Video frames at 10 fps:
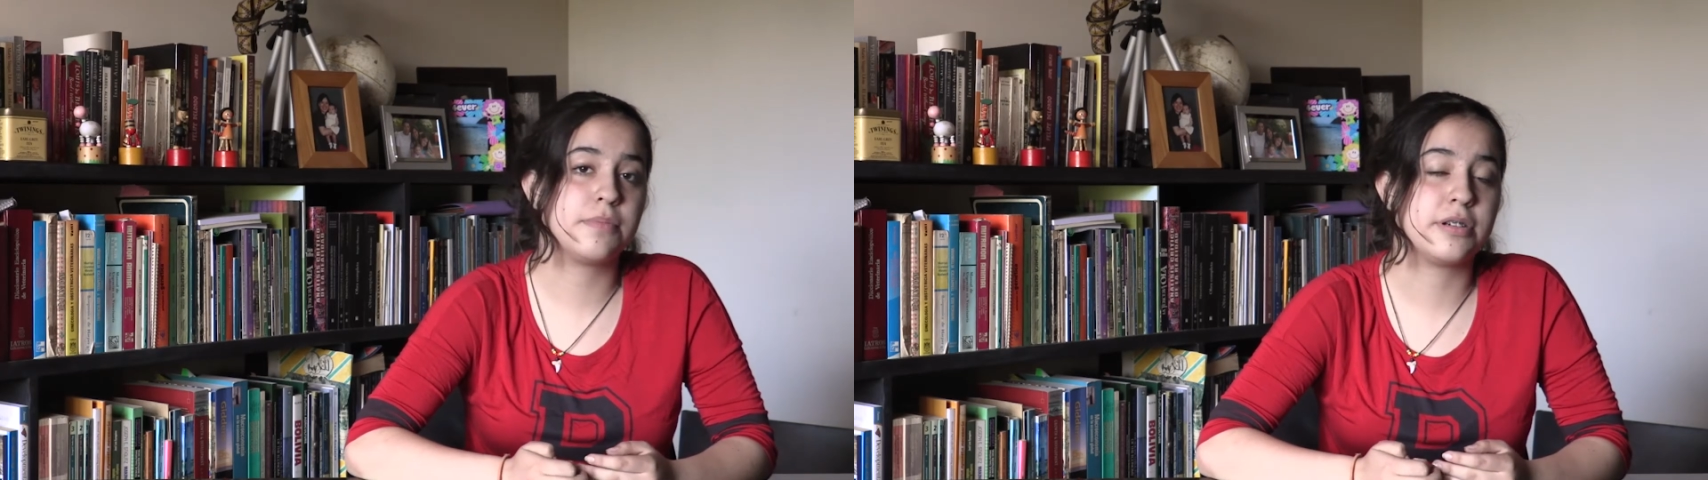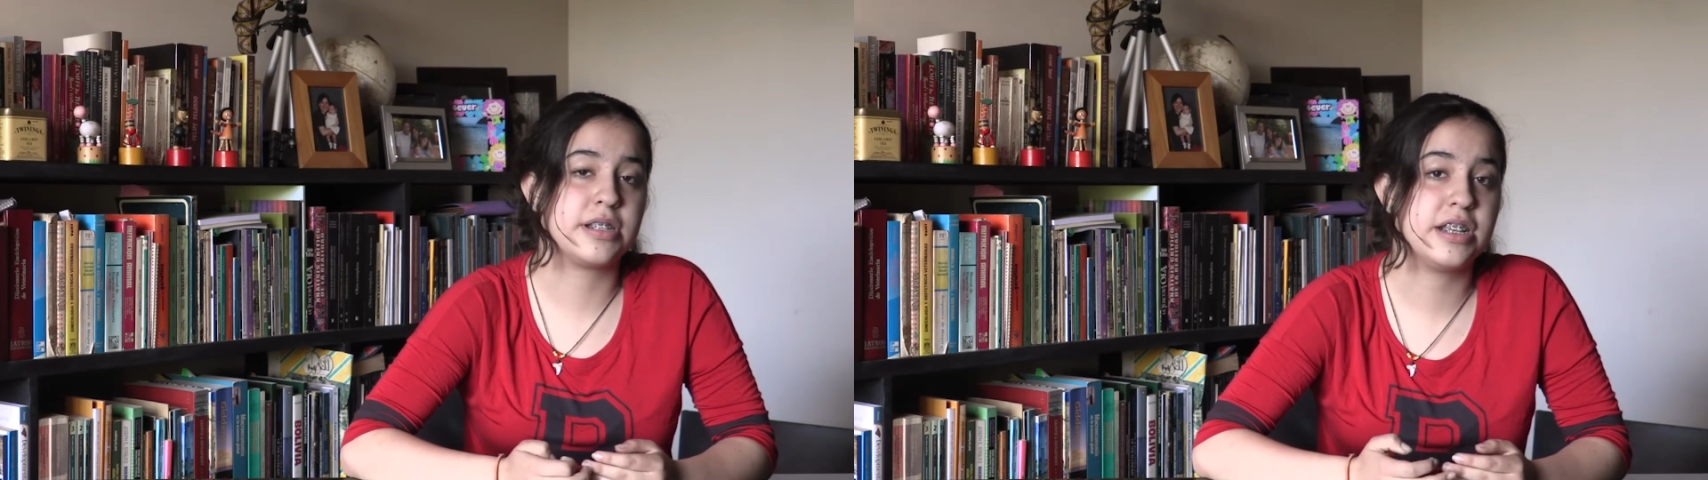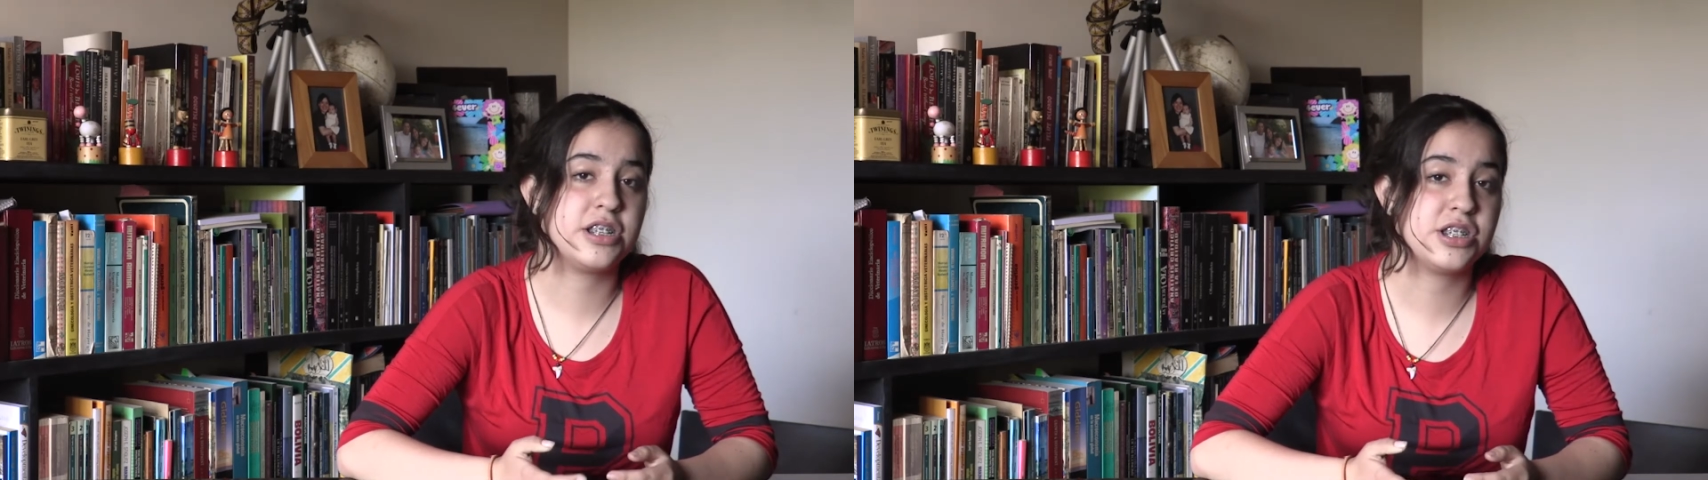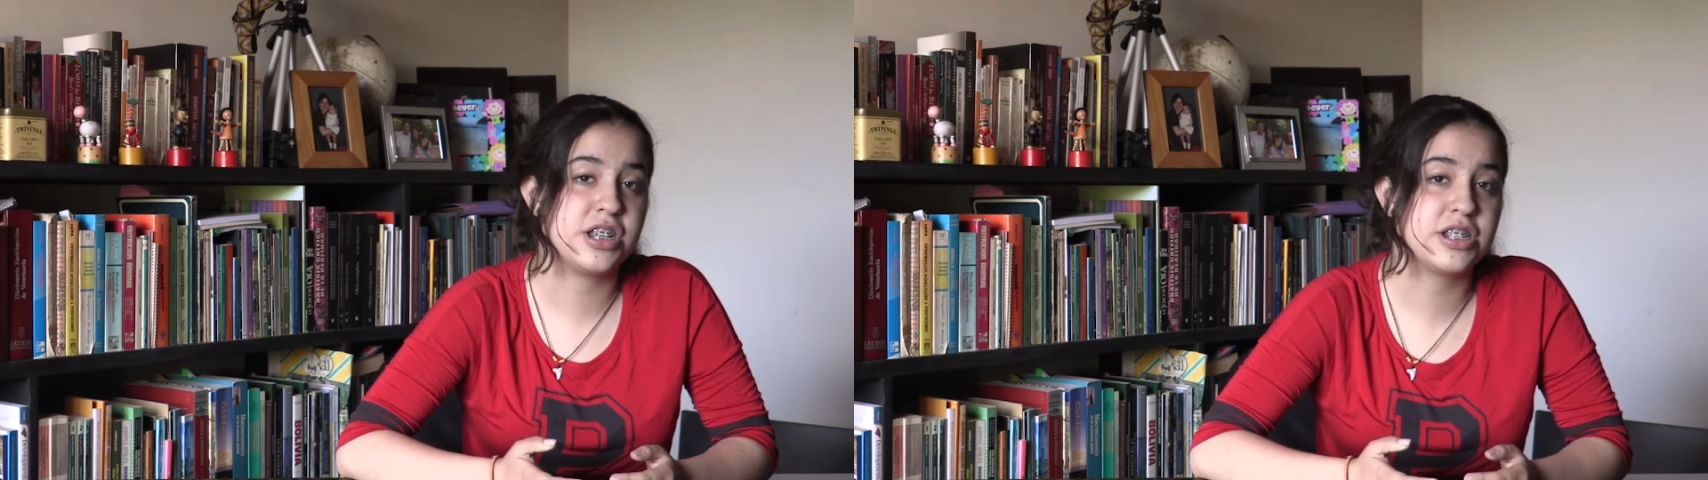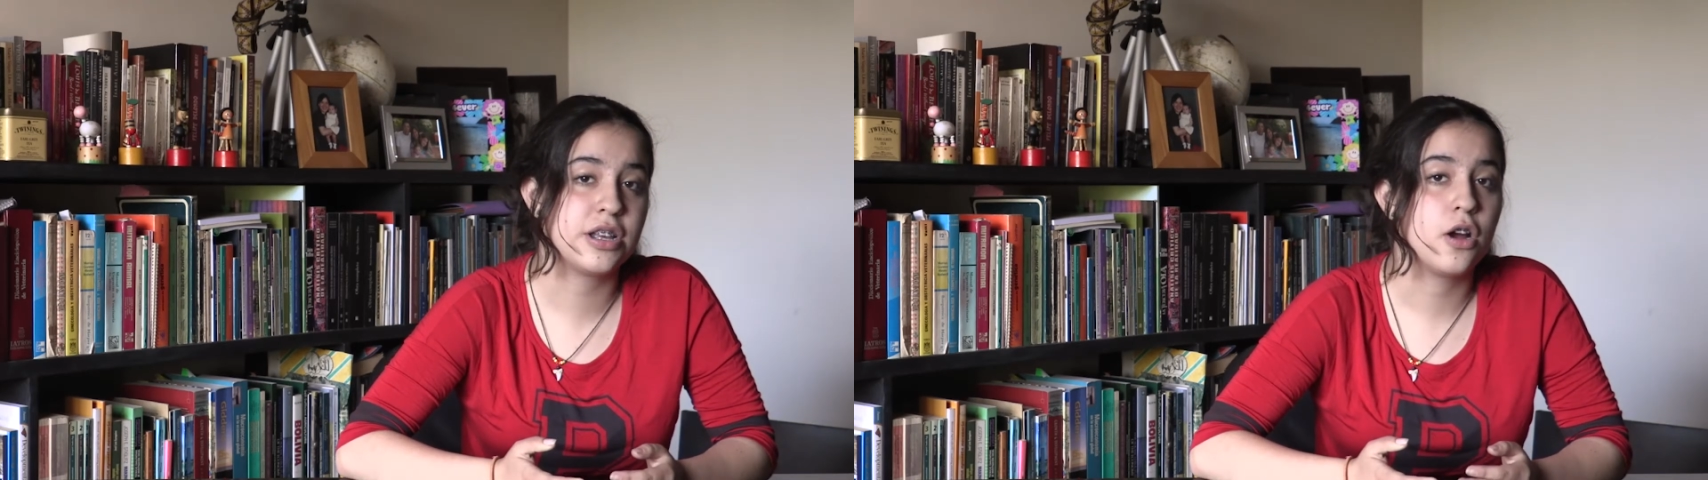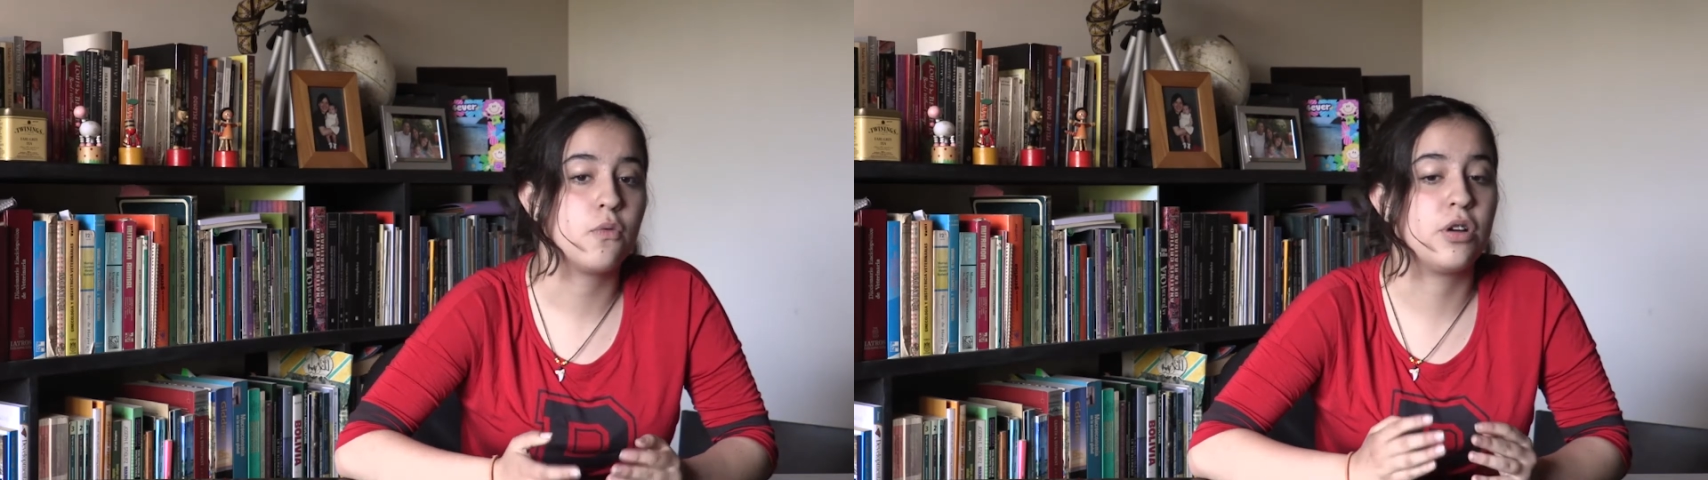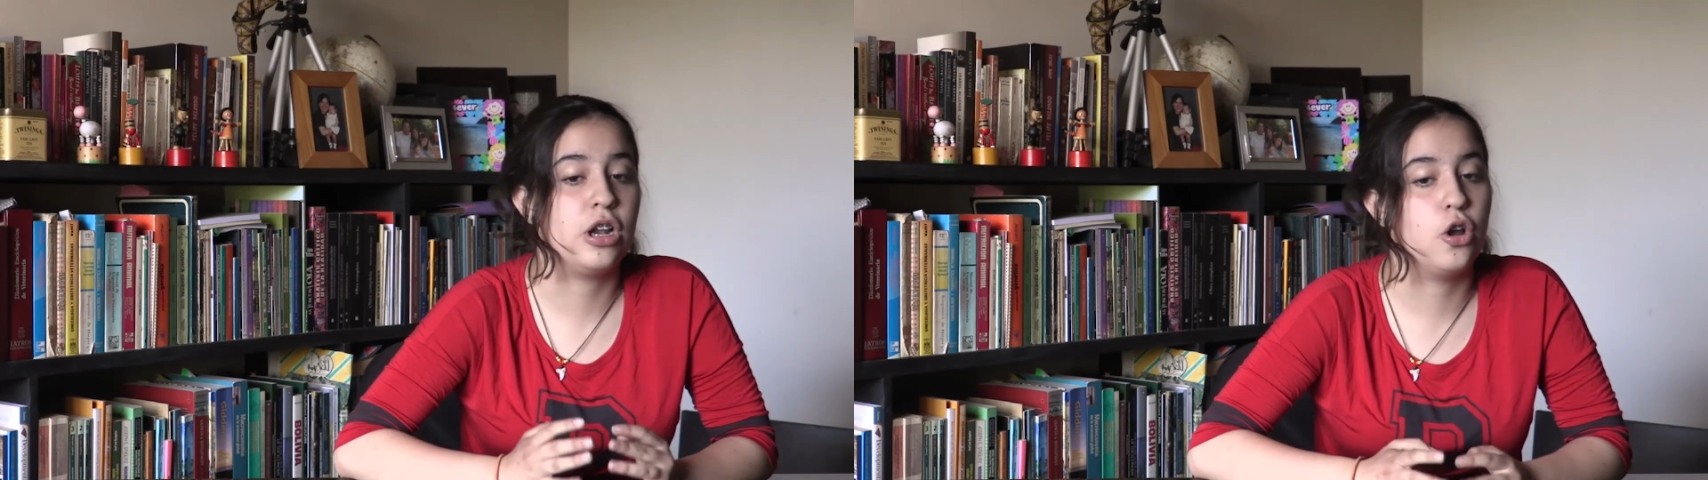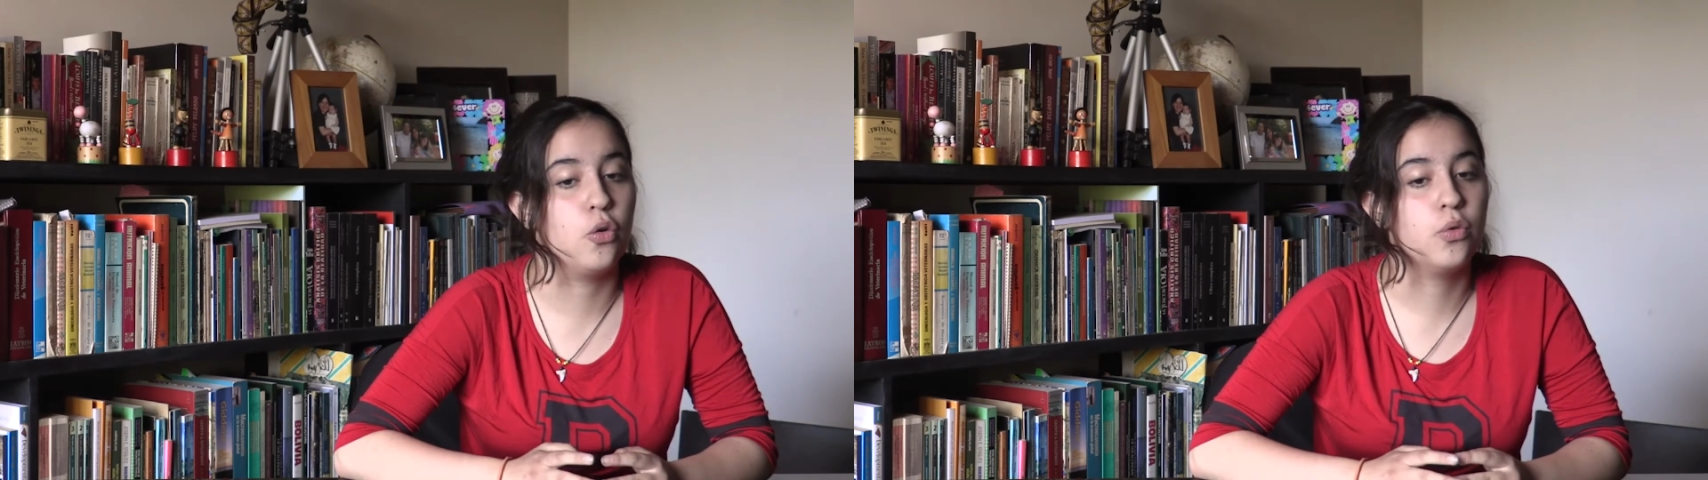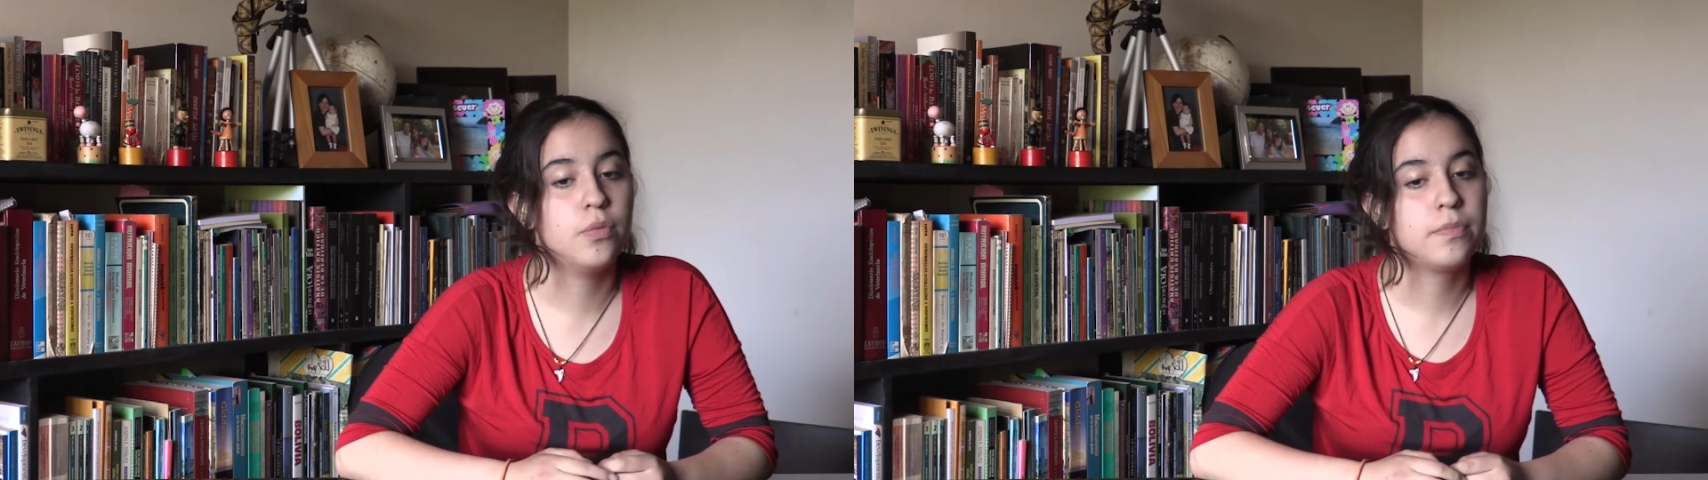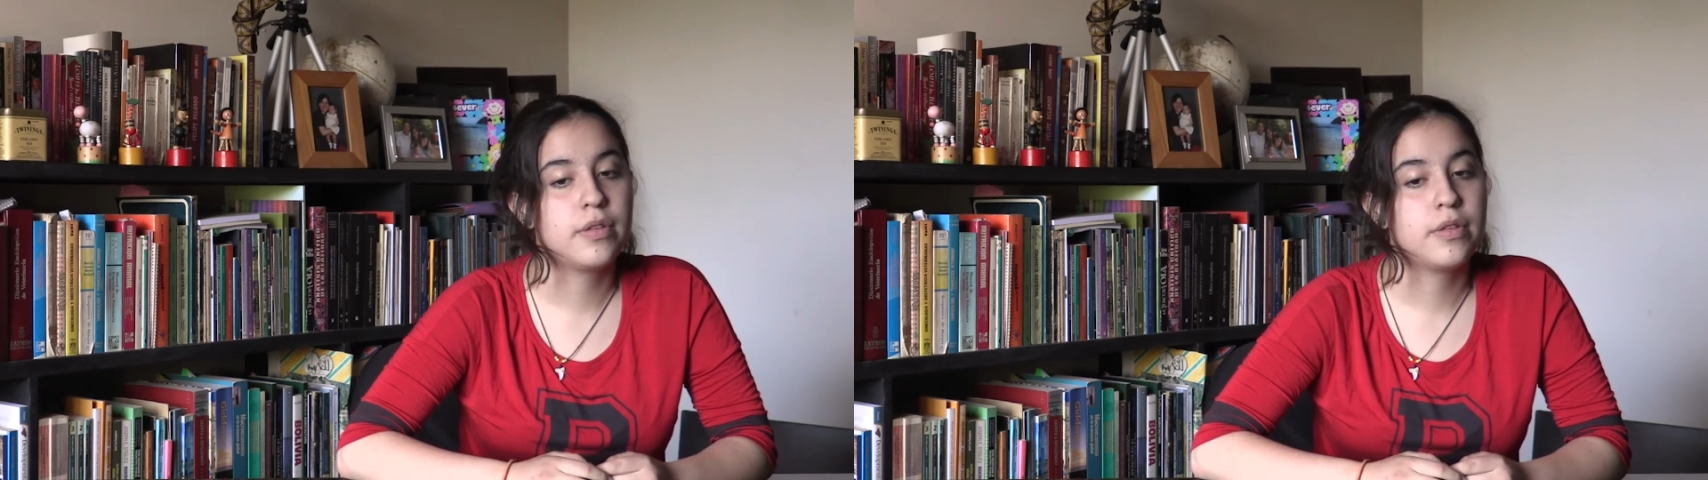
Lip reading: percentages were low.